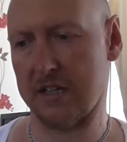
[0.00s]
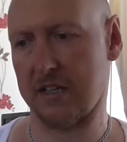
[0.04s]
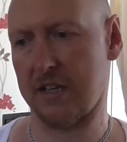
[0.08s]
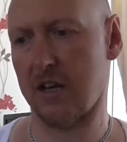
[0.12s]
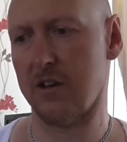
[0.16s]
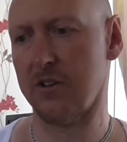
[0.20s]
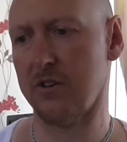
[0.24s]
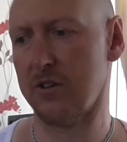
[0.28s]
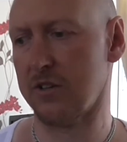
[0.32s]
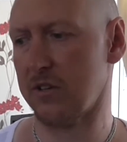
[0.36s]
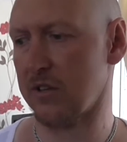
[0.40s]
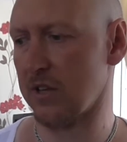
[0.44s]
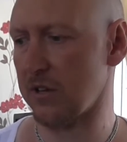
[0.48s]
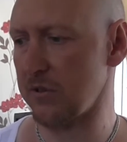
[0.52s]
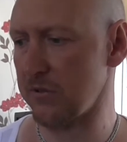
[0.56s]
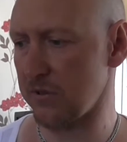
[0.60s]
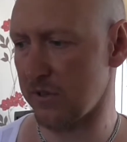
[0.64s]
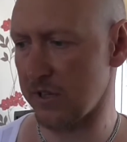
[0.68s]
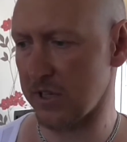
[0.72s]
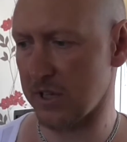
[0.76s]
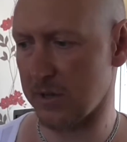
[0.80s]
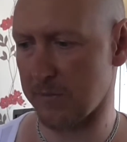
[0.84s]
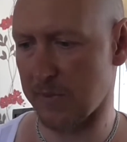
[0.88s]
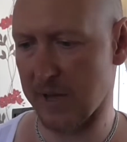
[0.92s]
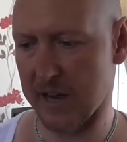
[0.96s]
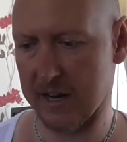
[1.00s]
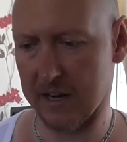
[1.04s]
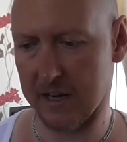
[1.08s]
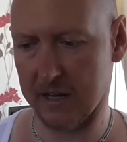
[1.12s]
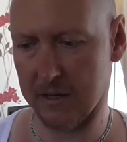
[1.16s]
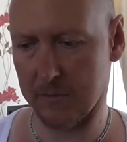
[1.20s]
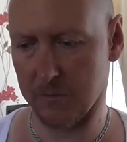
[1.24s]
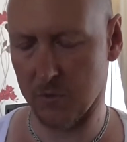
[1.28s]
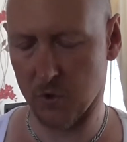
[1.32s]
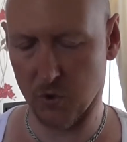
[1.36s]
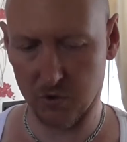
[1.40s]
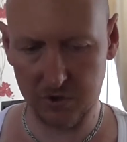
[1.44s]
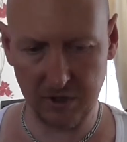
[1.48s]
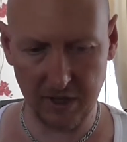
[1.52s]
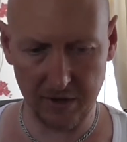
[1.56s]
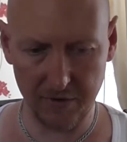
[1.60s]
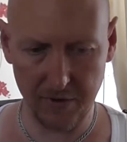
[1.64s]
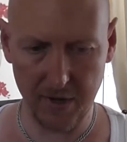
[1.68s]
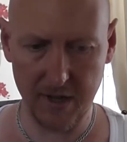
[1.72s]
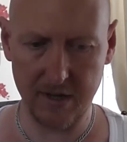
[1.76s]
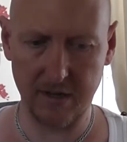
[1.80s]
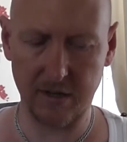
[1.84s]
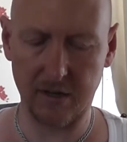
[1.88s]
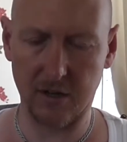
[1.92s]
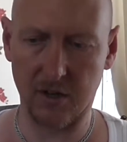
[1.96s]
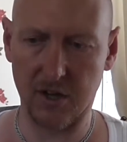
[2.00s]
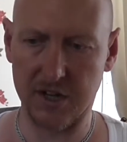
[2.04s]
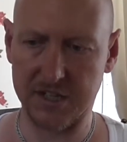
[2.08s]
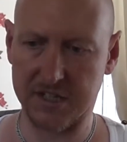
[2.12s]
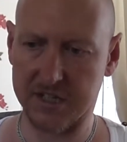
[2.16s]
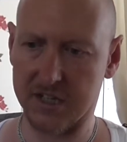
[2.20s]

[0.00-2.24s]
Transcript: don't think about it anymore, don't analyse